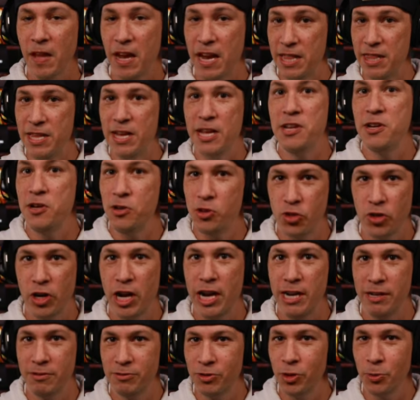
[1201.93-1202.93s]
And then you
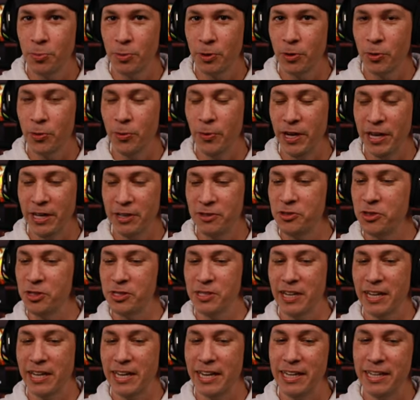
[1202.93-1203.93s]
drain super quick,
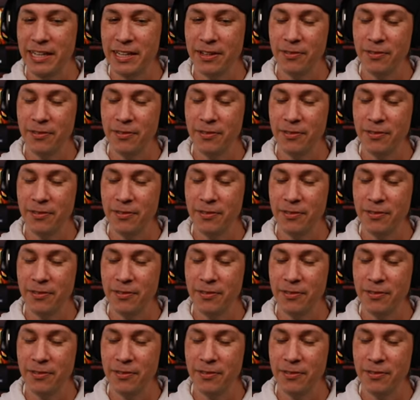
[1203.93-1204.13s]
just like I